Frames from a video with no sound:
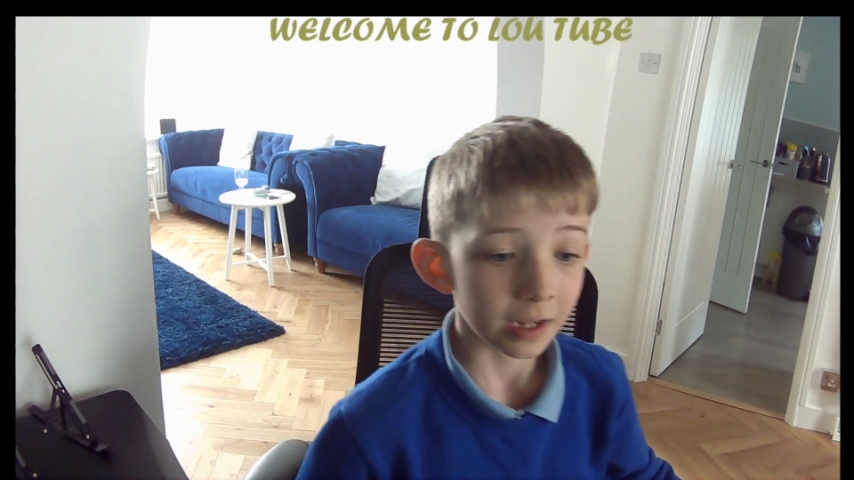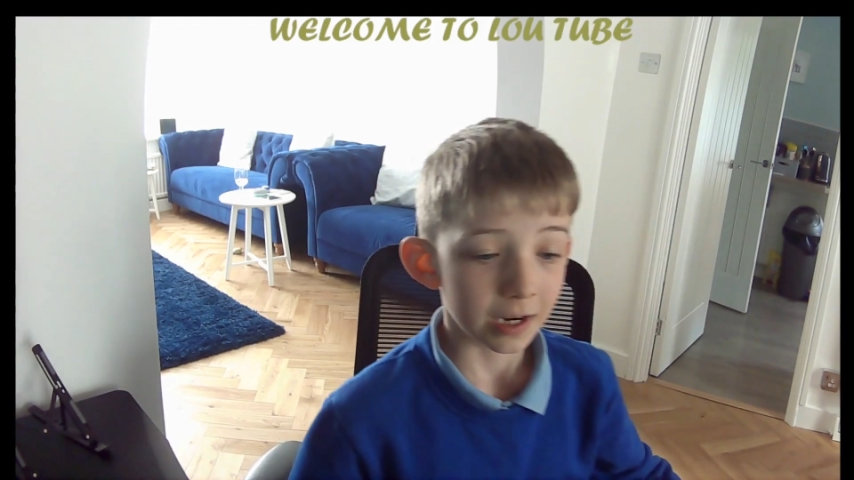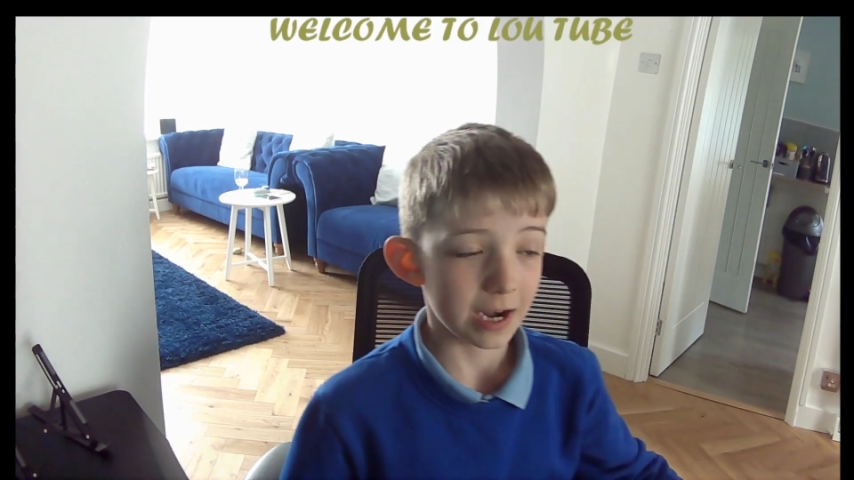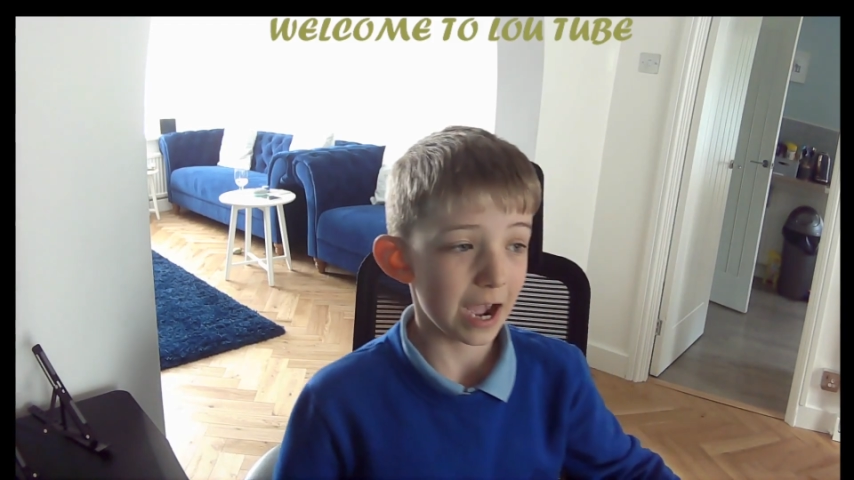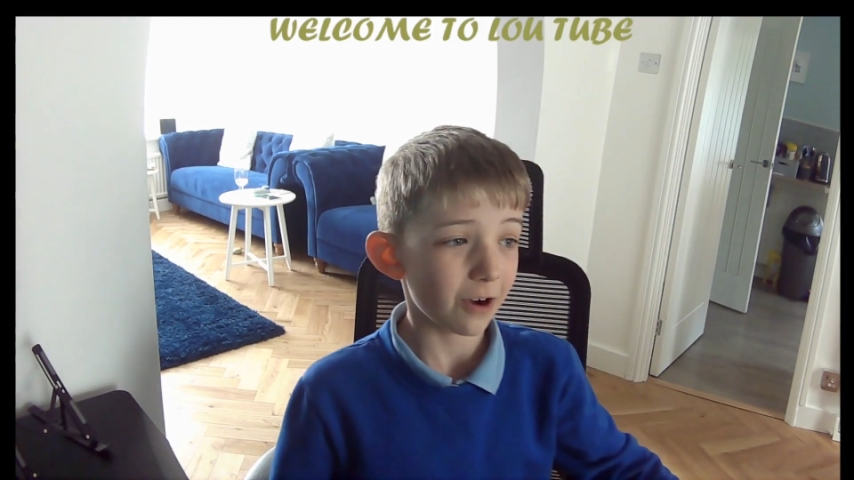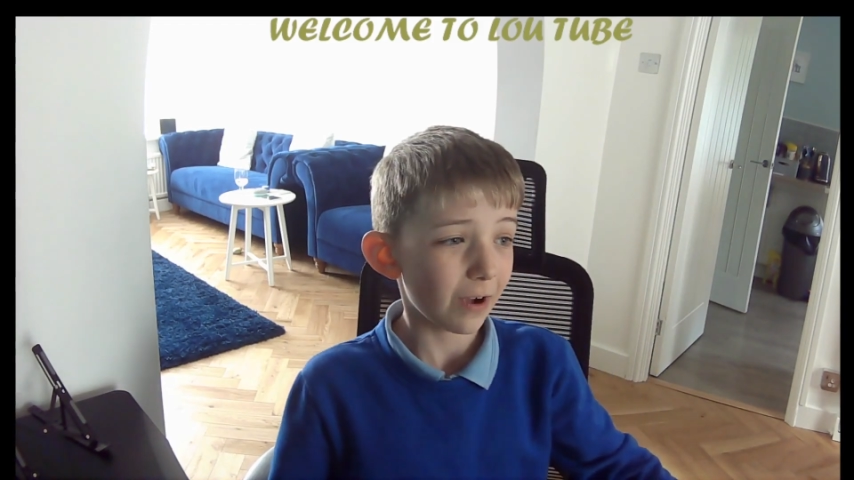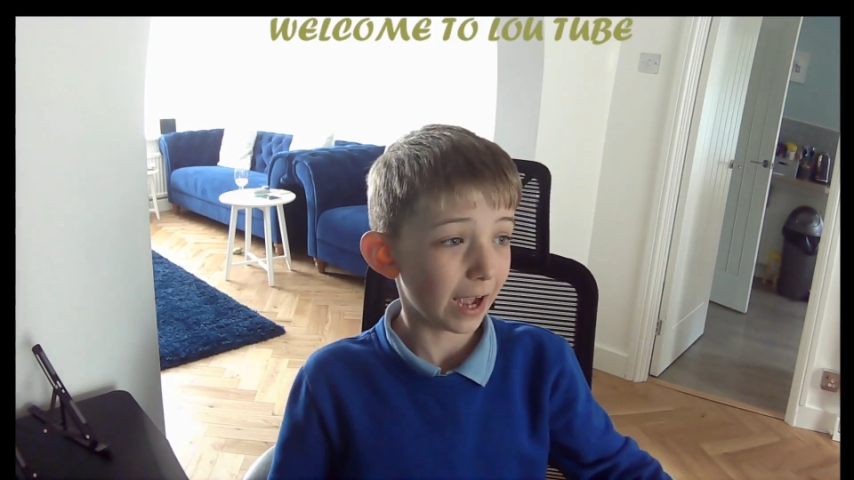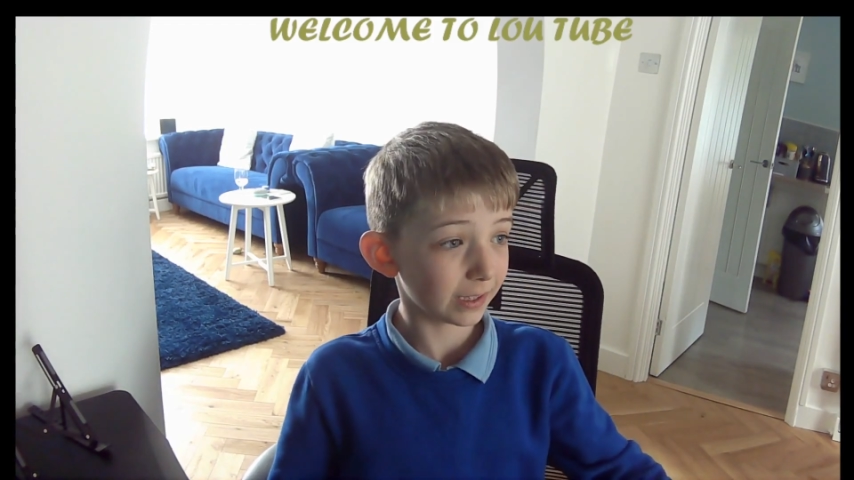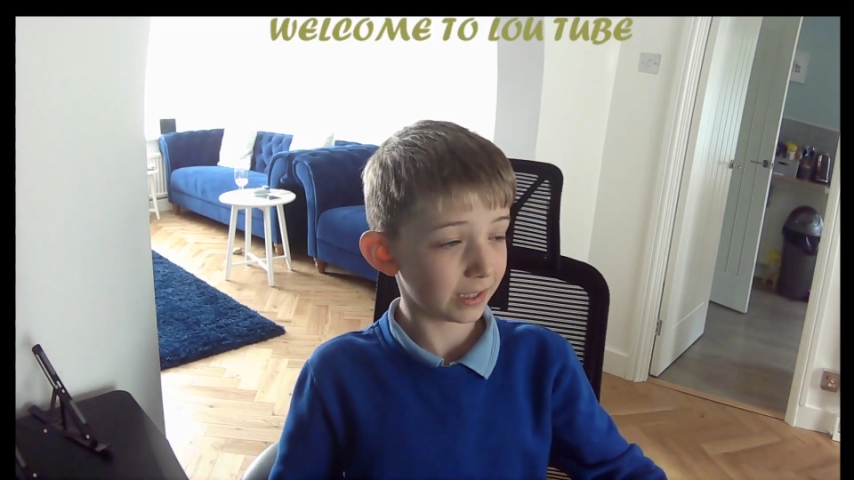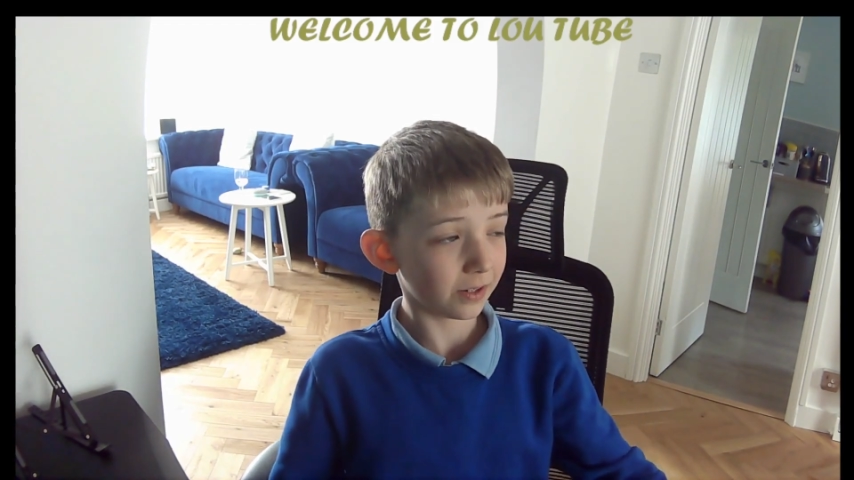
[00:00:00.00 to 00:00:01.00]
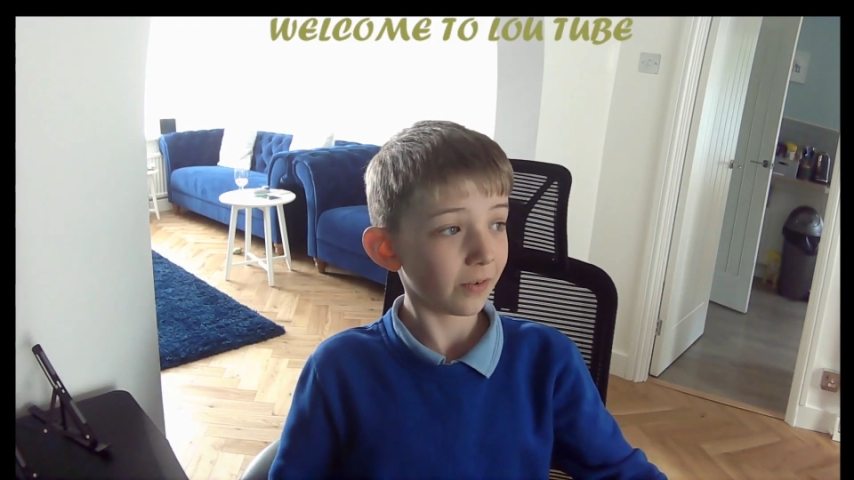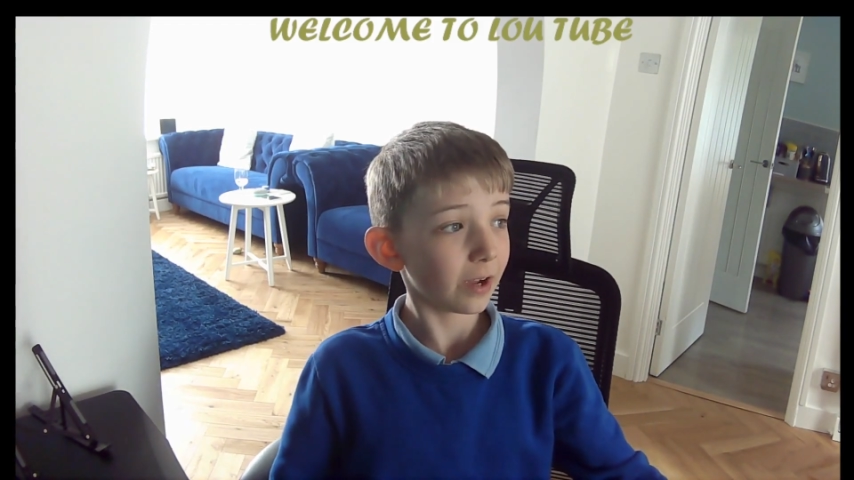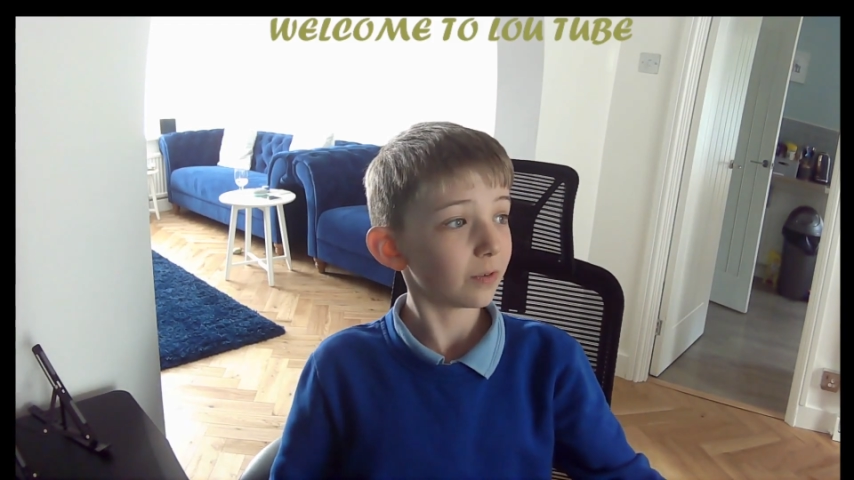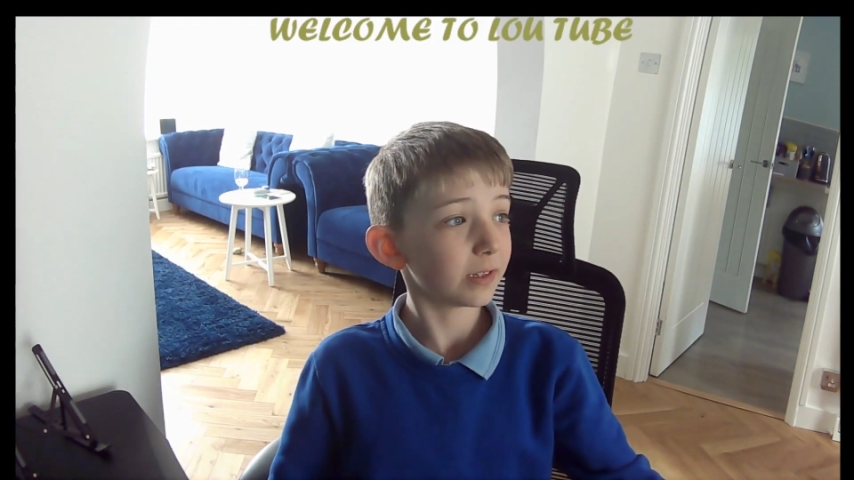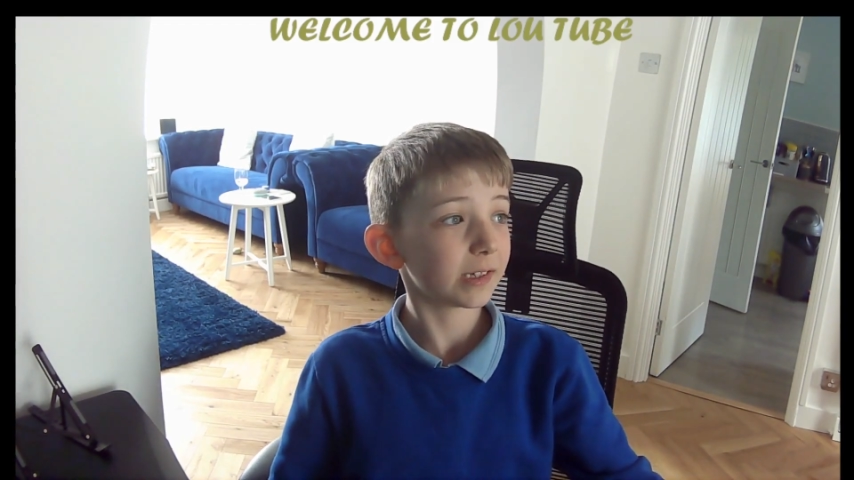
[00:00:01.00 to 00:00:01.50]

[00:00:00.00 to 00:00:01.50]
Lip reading: Now Xerik was